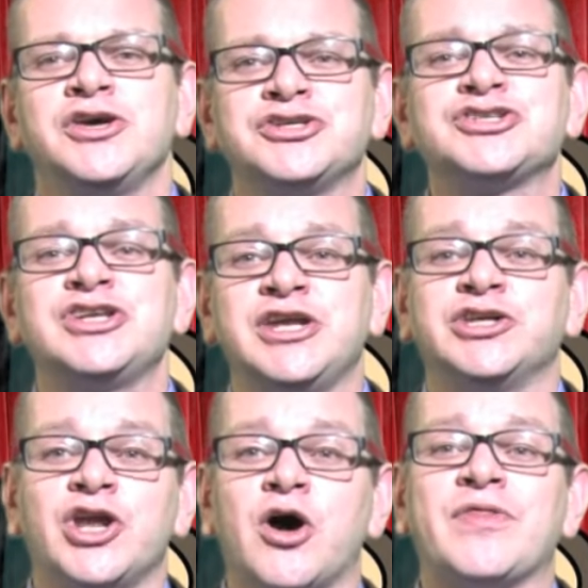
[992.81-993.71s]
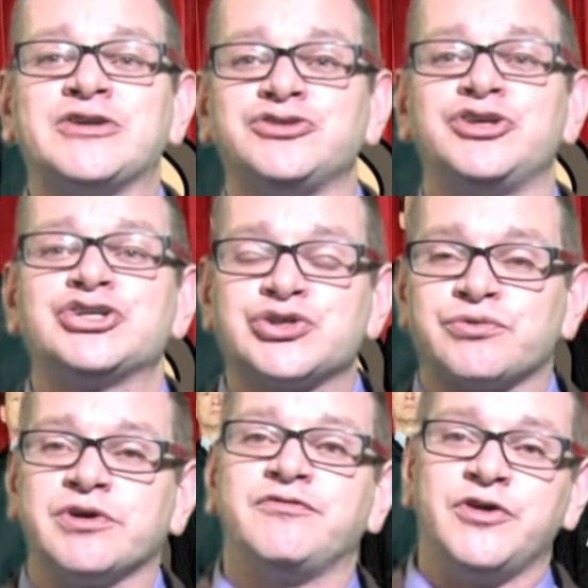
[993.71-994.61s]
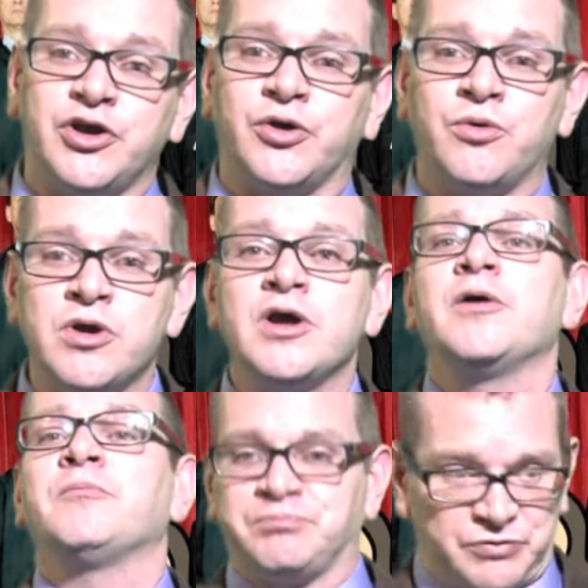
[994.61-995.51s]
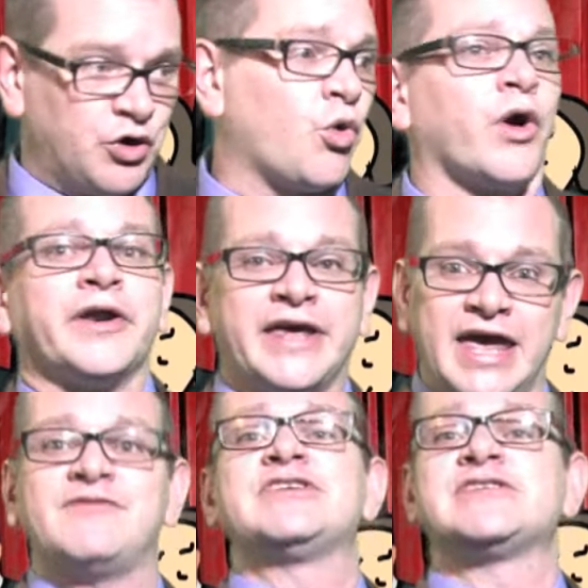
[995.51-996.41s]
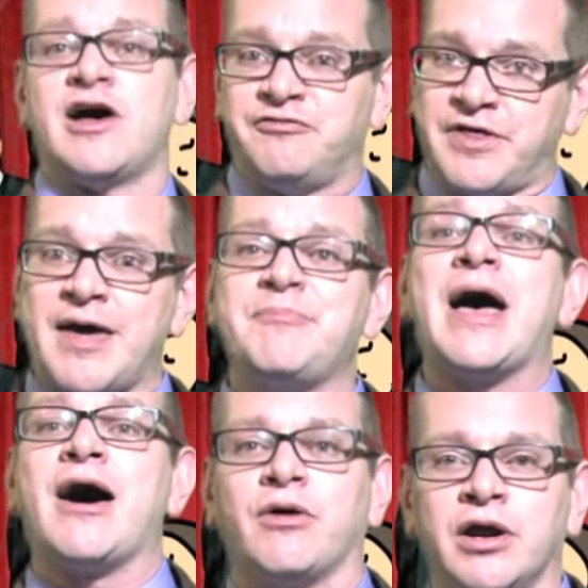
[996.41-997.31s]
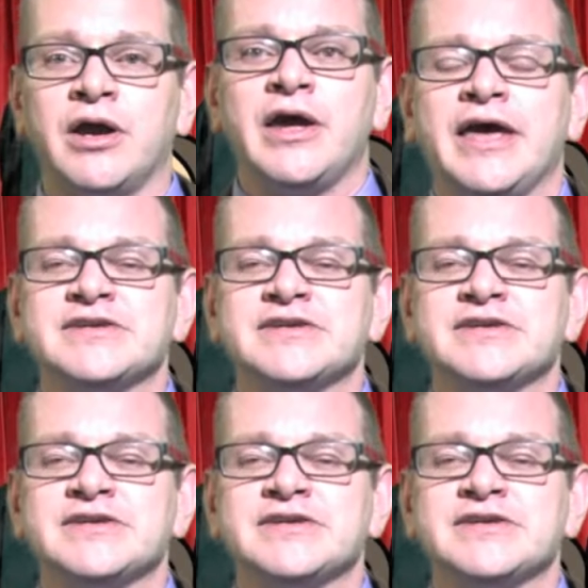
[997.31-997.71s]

You just need to know that judicial review the court gave itself that power,